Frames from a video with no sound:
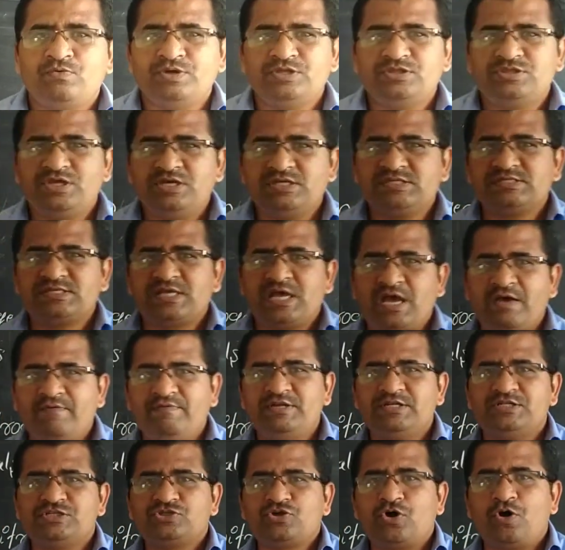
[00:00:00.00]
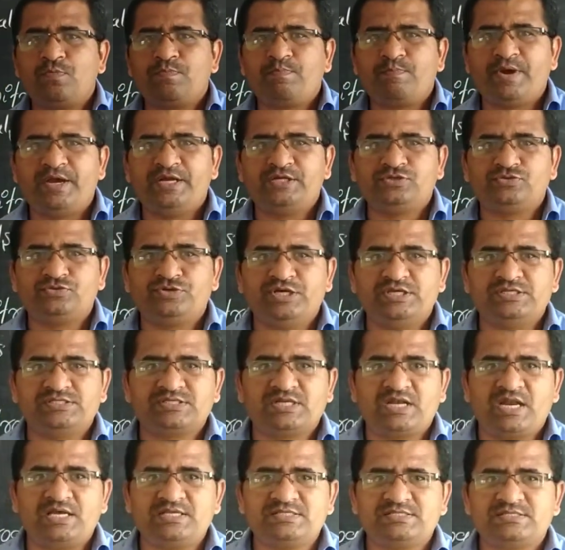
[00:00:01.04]
With this, I will stop my
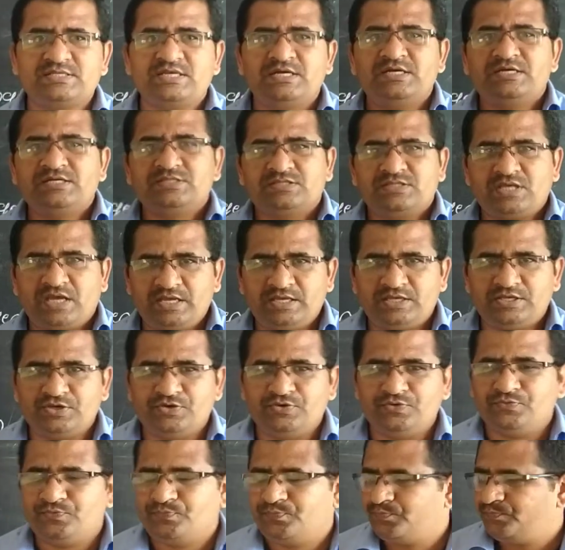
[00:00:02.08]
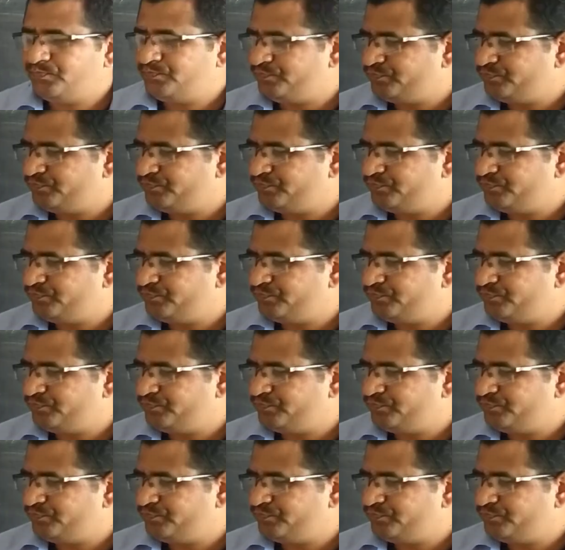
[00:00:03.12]
today's class. Thank you.